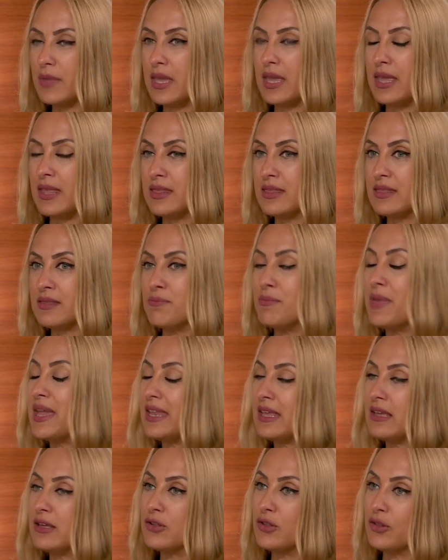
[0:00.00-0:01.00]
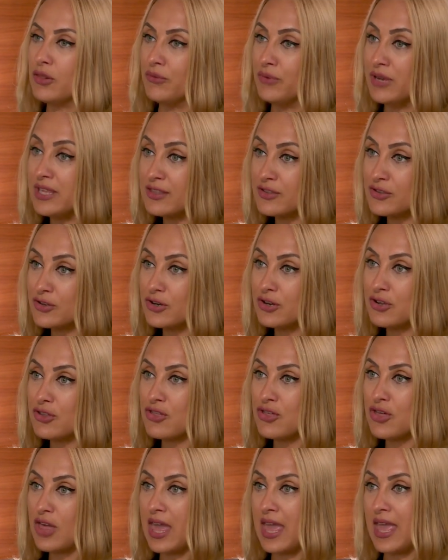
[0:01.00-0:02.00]
is medical
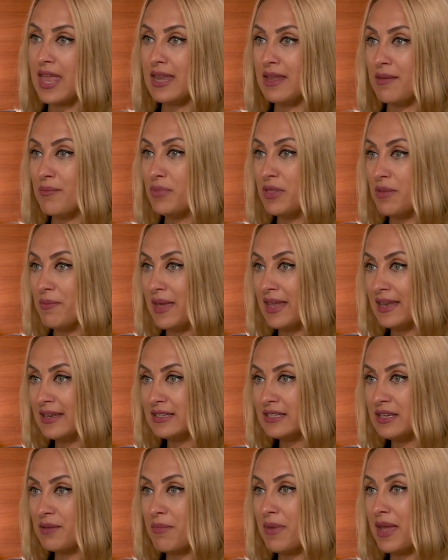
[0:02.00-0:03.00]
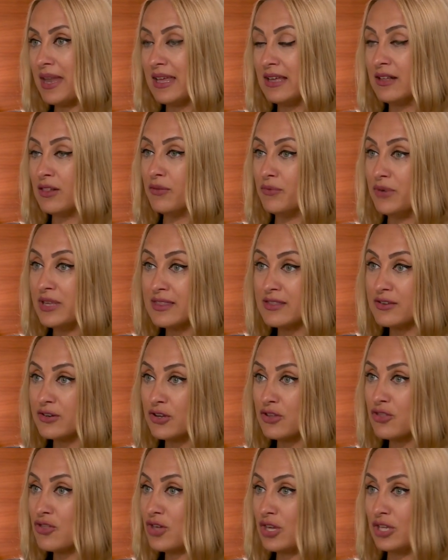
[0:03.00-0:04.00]
research and implementing medical
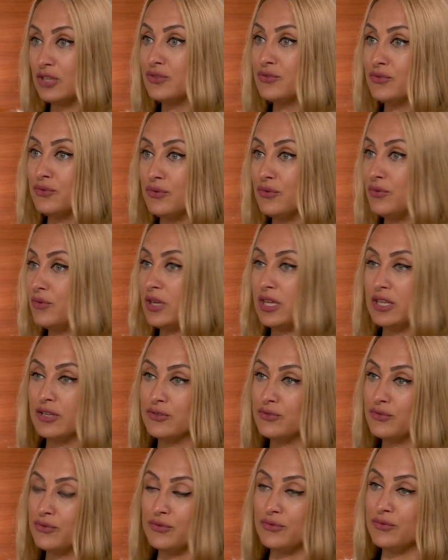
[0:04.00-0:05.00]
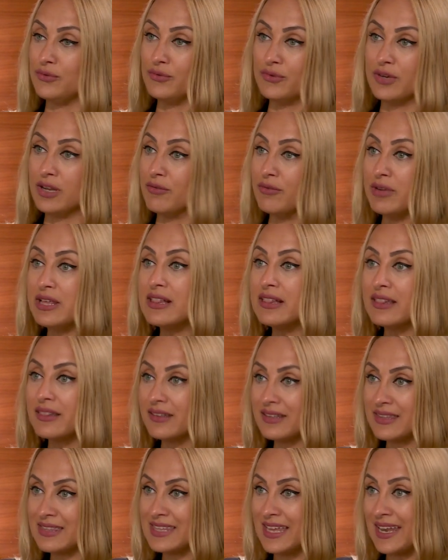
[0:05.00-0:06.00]
research into a real
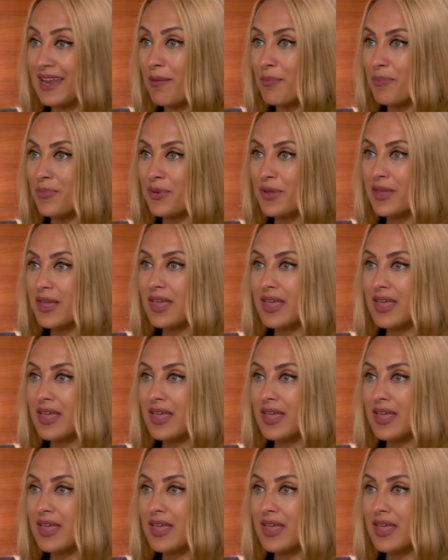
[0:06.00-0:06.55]
setup.